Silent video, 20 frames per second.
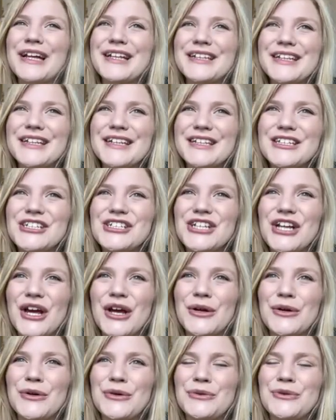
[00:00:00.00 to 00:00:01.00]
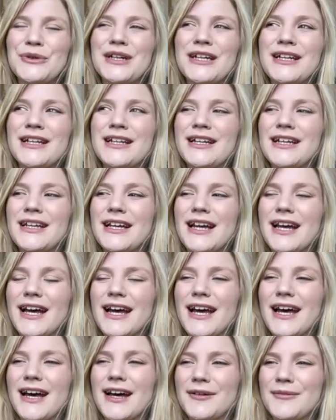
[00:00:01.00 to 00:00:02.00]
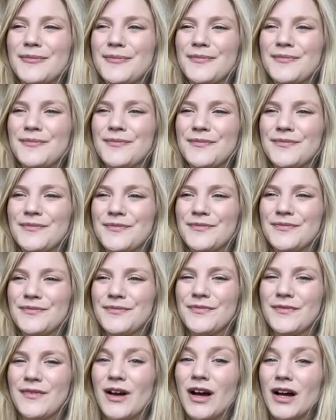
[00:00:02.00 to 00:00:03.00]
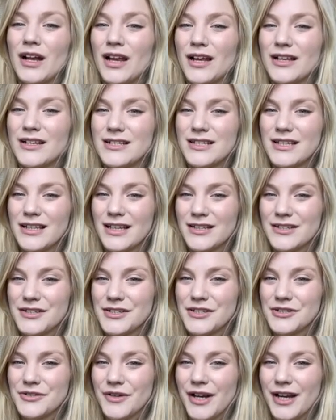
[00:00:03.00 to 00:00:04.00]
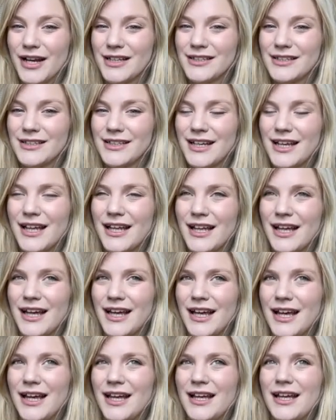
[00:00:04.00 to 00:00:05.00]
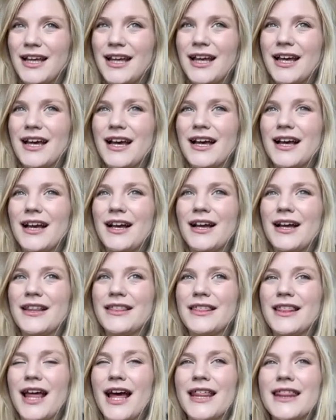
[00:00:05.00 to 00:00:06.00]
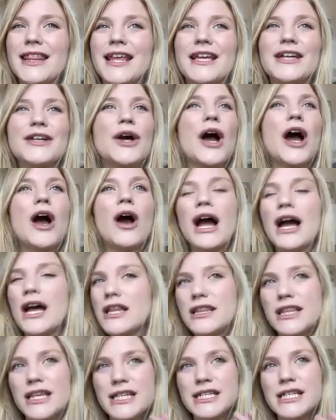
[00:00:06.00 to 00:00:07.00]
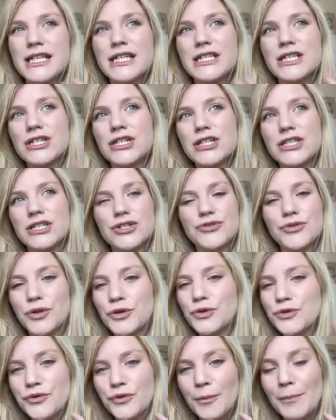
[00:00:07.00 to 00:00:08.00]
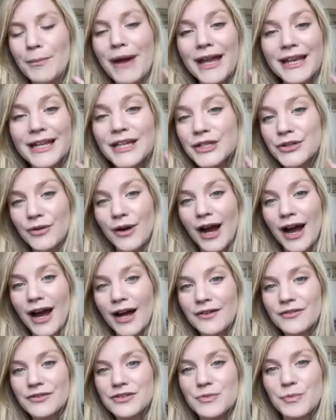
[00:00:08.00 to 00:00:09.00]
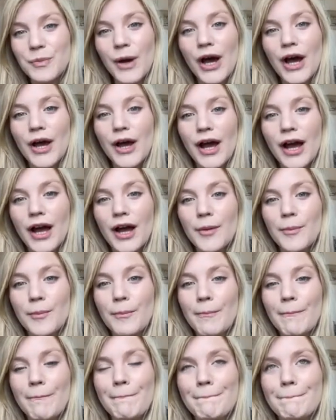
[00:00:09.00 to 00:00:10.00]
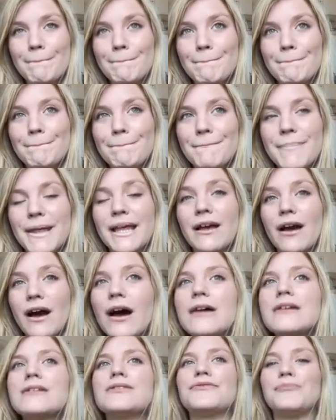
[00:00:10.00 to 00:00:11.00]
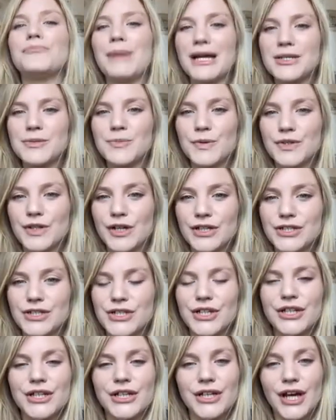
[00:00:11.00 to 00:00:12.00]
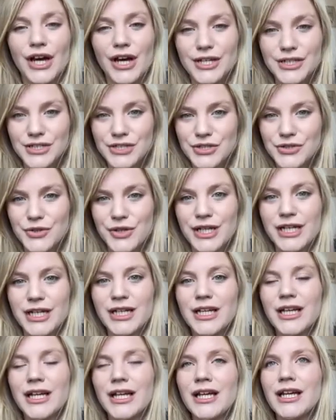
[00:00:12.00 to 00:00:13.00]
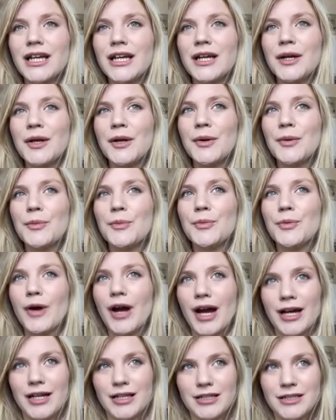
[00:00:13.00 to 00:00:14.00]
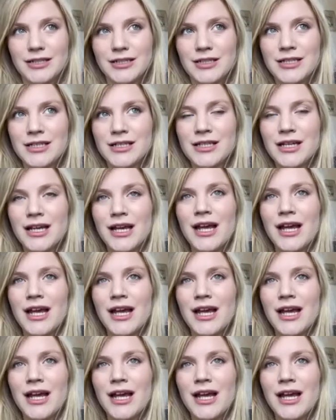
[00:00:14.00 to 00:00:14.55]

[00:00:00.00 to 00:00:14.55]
that the show um, highlights the industry. Uh, I think this is true for many crafts, but because of mass production and high street brands,